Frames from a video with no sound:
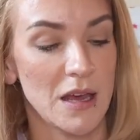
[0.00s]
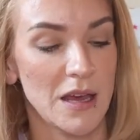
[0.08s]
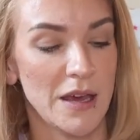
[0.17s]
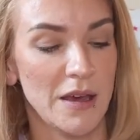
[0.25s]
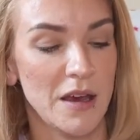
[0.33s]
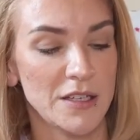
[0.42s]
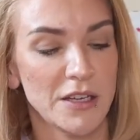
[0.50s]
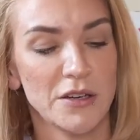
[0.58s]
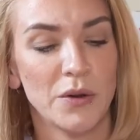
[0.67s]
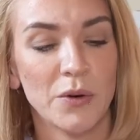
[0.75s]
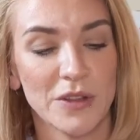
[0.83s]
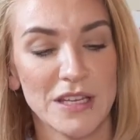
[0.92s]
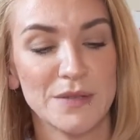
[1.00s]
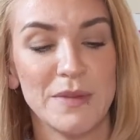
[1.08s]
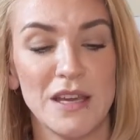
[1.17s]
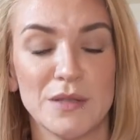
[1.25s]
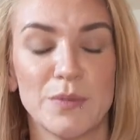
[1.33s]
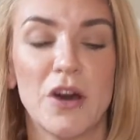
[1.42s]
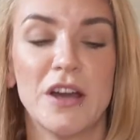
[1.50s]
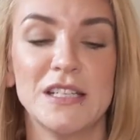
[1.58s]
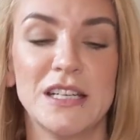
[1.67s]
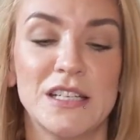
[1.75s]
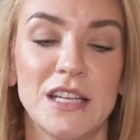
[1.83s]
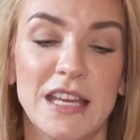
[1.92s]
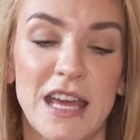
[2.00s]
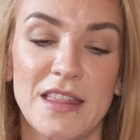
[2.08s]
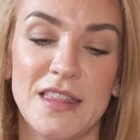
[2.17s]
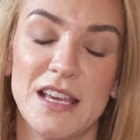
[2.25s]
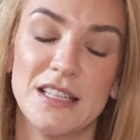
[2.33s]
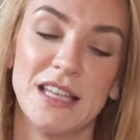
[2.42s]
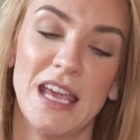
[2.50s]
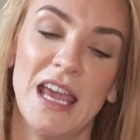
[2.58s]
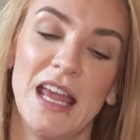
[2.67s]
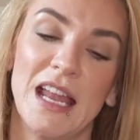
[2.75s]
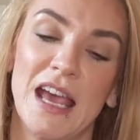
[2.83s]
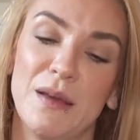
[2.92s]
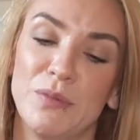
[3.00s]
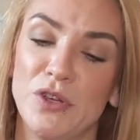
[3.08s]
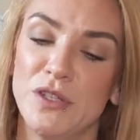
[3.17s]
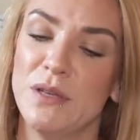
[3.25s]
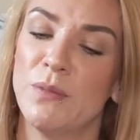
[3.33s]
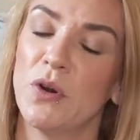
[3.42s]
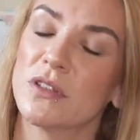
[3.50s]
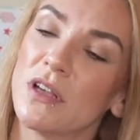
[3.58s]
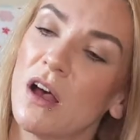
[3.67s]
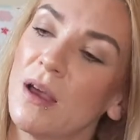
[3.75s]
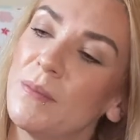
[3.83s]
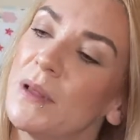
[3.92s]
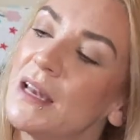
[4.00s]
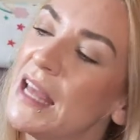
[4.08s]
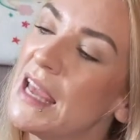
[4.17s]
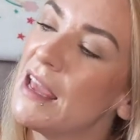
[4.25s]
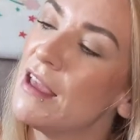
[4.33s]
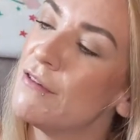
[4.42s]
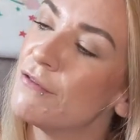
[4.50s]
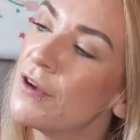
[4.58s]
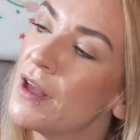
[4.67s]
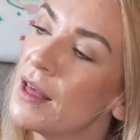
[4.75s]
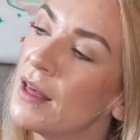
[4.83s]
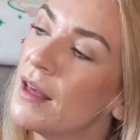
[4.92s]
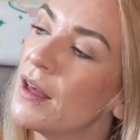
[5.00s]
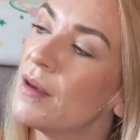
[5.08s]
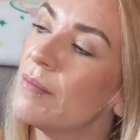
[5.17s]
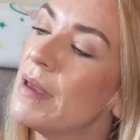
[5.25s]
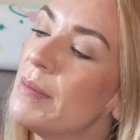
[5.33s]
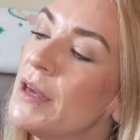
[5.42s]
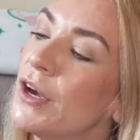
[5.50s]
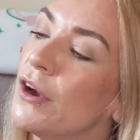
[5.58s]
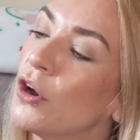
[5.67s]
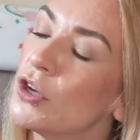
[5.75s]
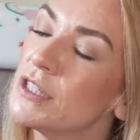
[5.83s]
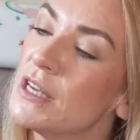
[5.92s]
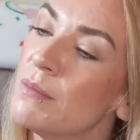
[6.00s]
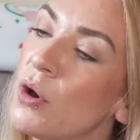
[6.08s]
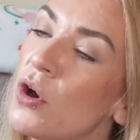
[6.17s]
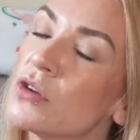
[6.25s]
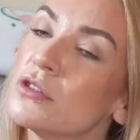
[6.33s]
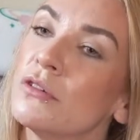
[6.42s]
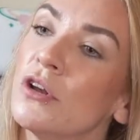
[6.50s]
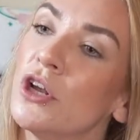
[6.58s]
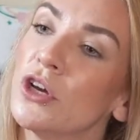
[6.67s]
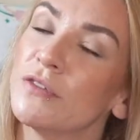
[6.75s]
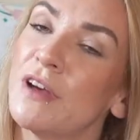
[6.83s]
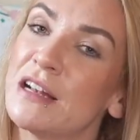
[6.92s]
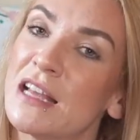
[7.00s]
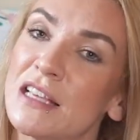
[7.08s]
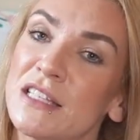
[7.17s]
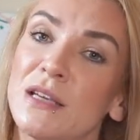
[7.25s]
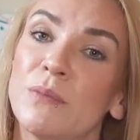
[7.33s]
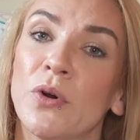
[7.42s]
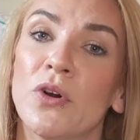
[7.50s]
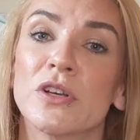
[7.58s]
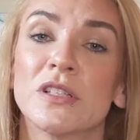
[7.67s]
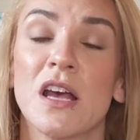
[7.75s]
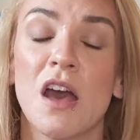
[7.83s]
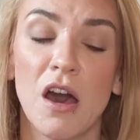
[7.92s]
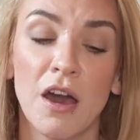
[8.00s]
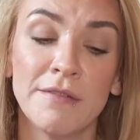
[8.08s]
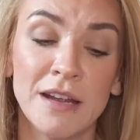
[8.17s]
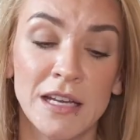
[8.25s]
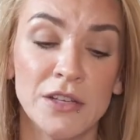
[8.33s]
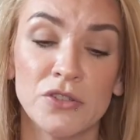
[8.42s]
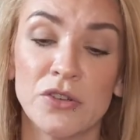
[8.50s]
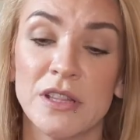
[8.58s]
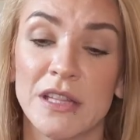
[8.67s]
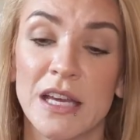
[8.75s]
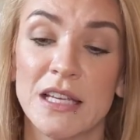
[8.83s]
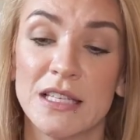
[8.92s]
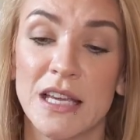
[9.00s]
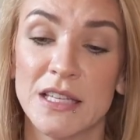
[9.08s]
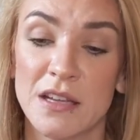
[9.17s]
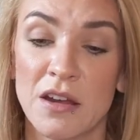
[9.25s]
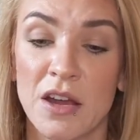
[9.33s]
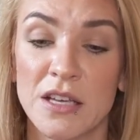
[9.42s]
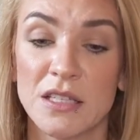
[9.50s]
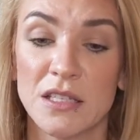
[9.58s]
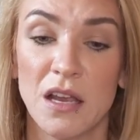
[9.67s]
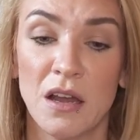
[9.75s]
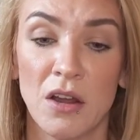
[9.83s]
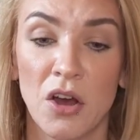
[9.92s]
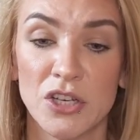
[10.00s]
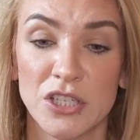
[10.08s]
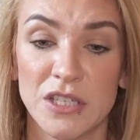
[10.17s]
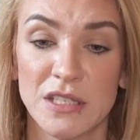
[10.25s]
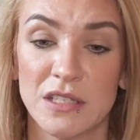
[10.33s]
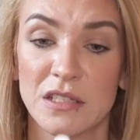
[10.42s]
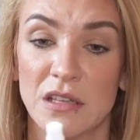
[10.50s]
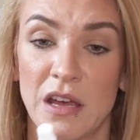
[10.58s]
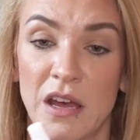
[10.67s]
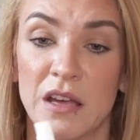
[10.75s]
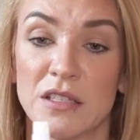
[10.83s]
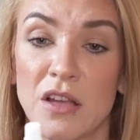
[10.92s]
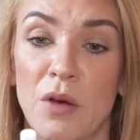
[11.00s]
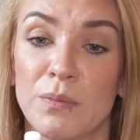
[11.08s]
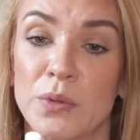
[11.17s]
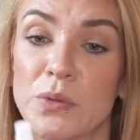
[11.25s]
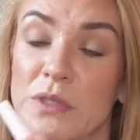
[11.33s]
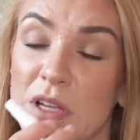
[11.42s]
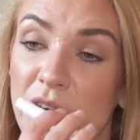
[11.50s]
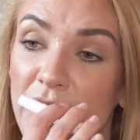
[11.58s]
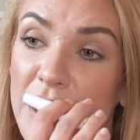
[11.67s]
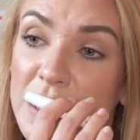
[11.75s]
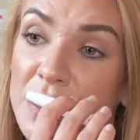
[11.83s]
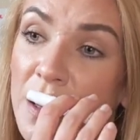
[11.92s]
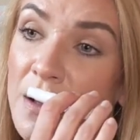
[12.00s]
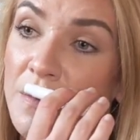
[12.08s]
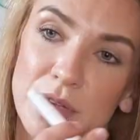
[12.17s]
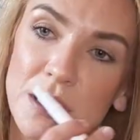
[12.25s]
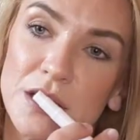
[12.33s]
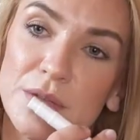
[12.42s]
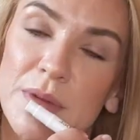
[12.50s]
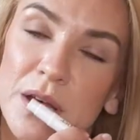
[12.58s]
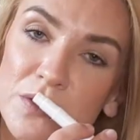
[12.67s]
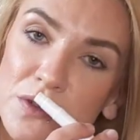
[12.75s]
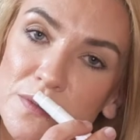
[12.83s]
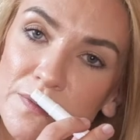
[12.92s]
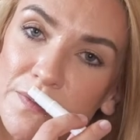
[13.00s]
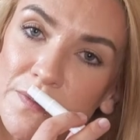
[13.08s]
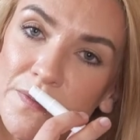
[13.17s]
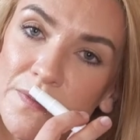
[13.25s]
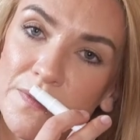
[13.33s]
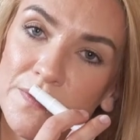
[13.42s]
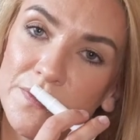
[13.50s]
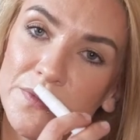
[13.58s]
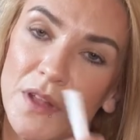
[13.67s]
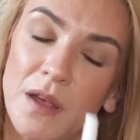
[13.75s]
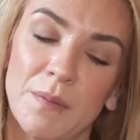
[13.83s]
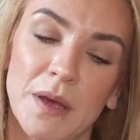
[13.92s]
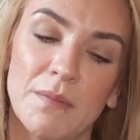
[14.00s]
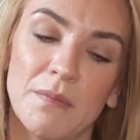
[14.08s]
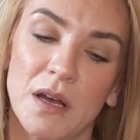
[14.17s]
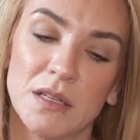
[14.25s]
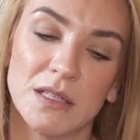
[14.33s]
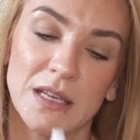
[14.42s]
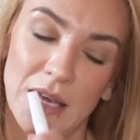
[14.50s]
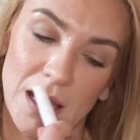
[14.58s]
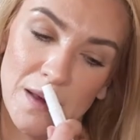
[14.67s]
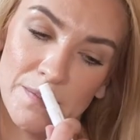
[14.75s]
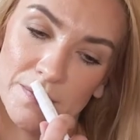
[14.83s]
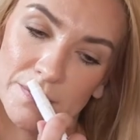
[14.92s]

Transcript: I don't know what this means, but I did get this in a beauty box, I believe, maybe a glossy box or a Look Fantastic box. I really enjoyed this. It's a nice larger sample size. It smells a bit musky.